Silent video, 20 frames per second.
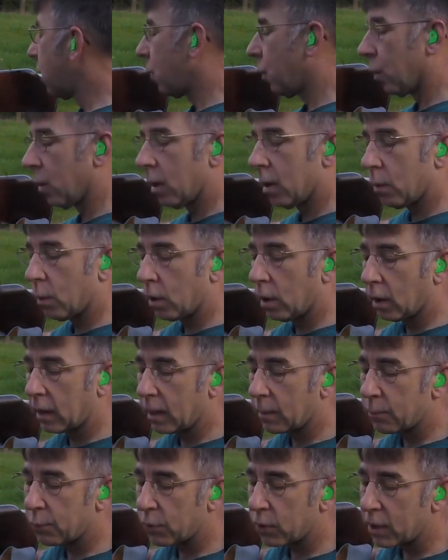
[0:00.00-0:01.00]
We're
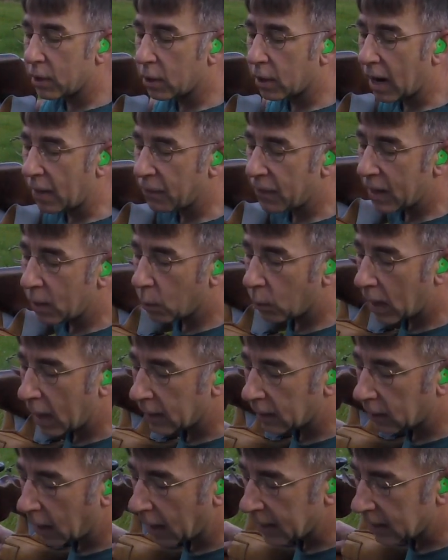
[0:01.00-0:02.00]
looking pretty good. I think what
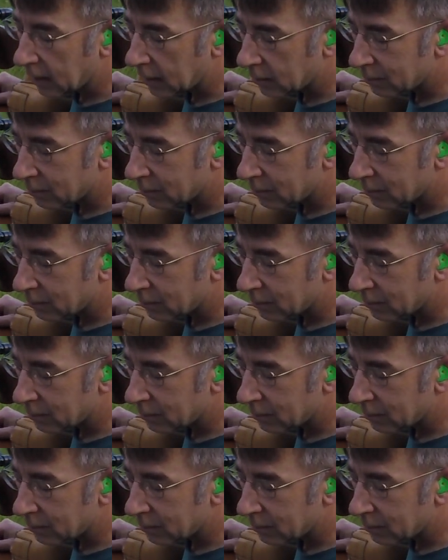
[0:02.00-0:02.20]
I'd like,